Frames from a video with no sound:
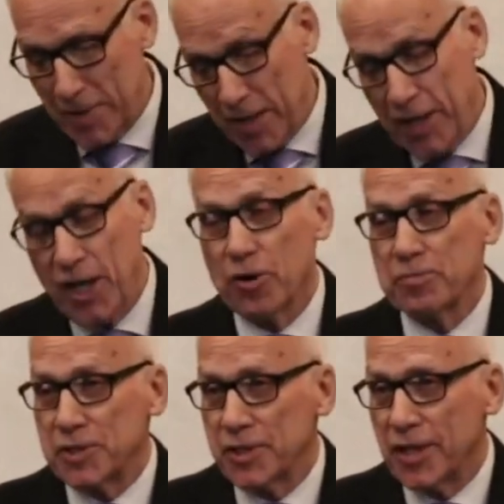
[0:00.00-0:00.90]

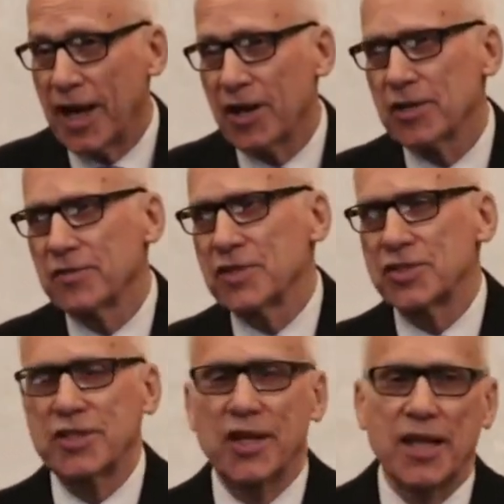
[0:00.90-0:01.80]
helped out of the
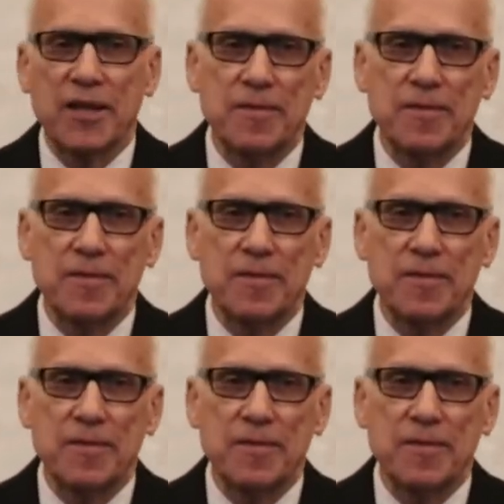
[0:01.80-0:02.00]
city.